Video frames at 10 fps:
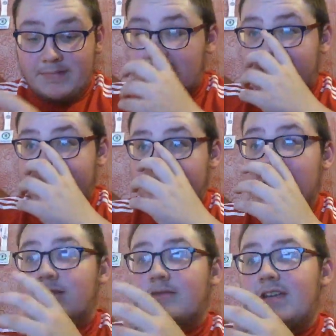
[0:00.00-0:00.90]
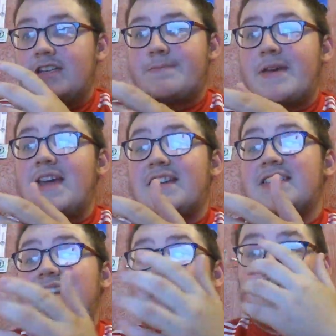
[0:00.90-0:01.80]
it's a pain to
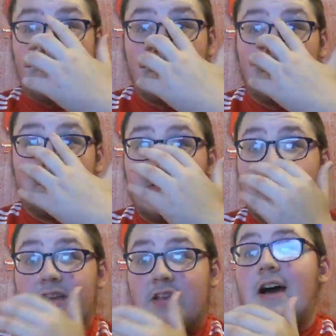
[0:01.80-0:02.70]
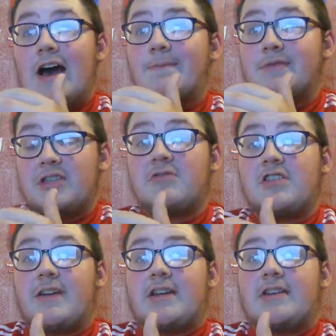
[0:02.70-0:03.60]
say this, but you are absolutely
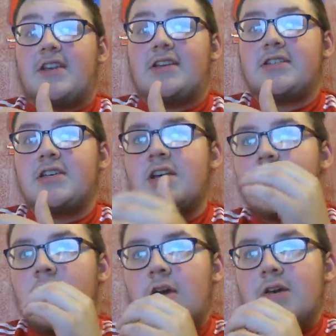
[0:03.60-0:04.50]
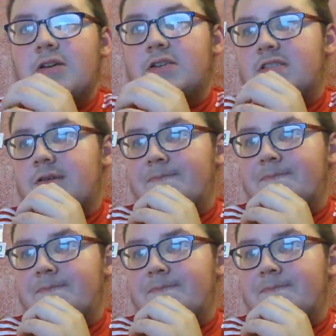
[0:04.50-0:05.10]
correct with that. Because